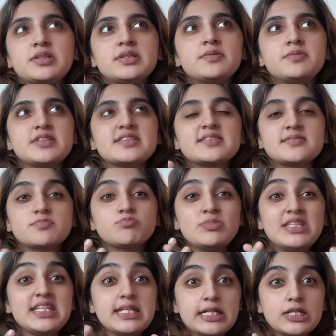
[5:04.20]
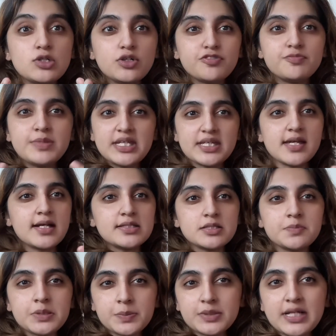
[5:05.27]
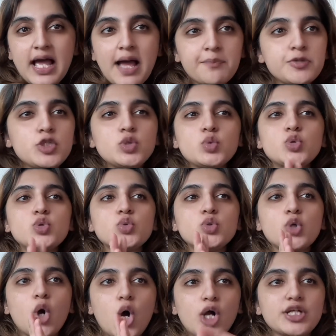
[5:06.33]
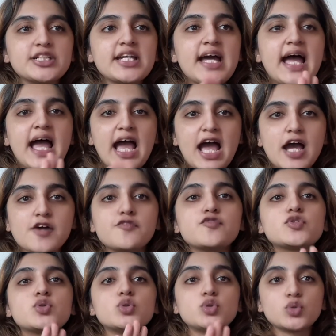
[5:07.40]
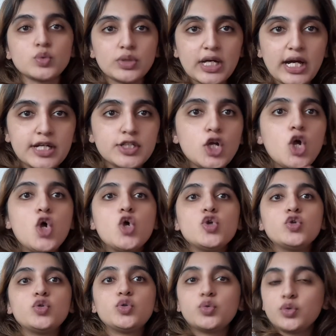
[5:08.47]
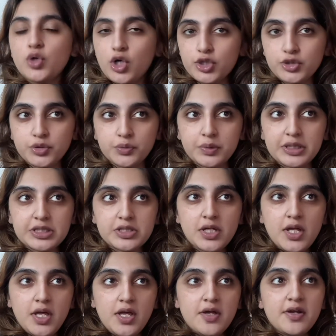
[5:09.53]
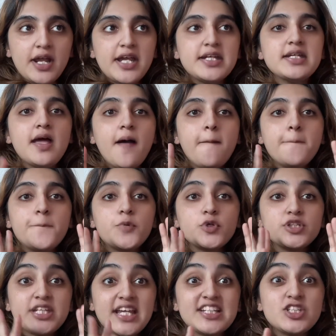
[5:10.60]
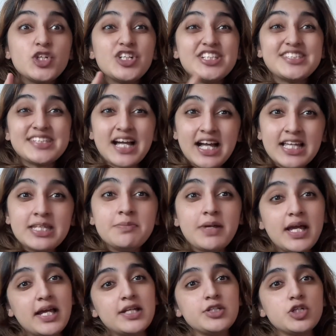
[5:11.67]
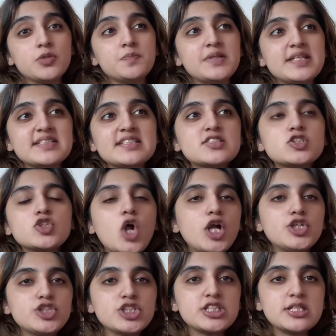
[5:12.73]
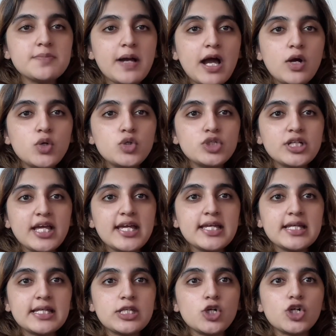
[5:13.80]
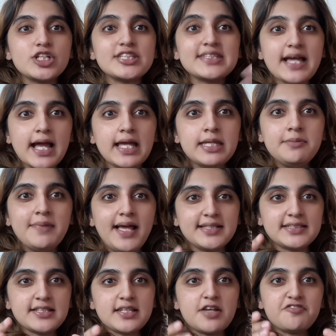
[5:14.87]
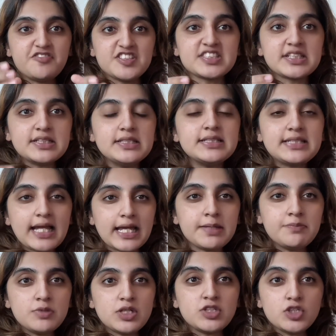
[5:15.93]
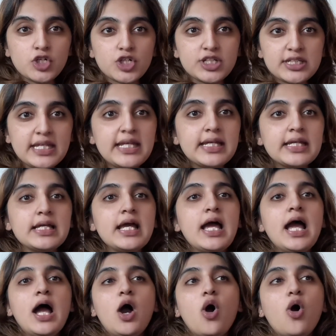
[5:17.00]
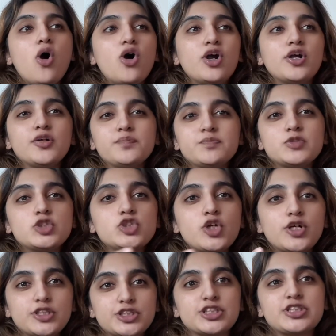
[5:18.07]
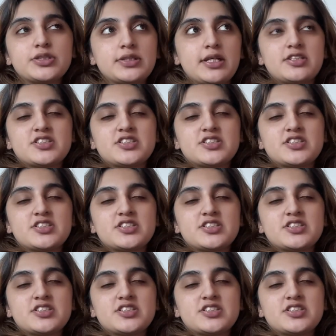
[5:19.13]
this need of making other people happy, you do not have to do that. Do not do it, right? Protect your time and your peace. It's not just about like your time as in physical time in your day, or your just